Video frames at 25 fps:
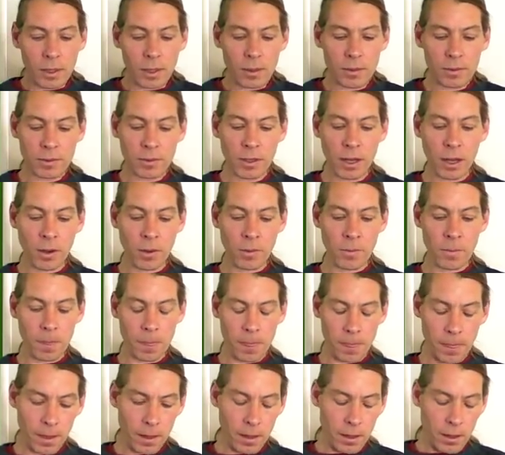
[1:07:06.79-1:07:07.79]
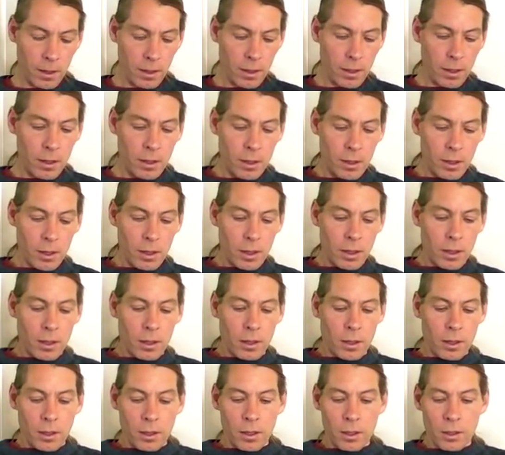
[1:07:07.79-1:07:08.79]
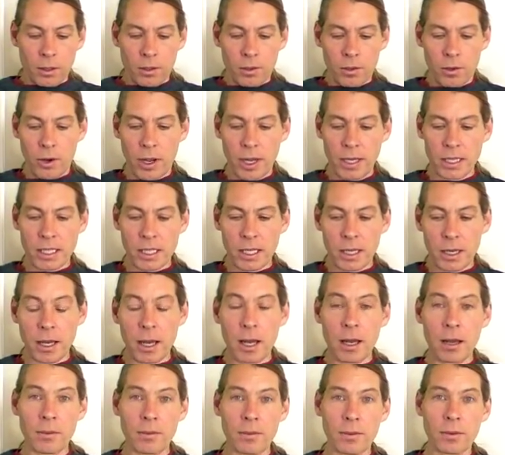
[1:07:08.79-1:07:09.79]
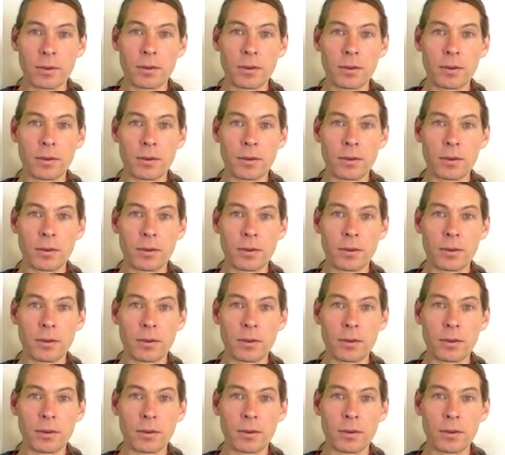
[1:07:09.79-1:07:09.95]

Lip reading: So, creation of,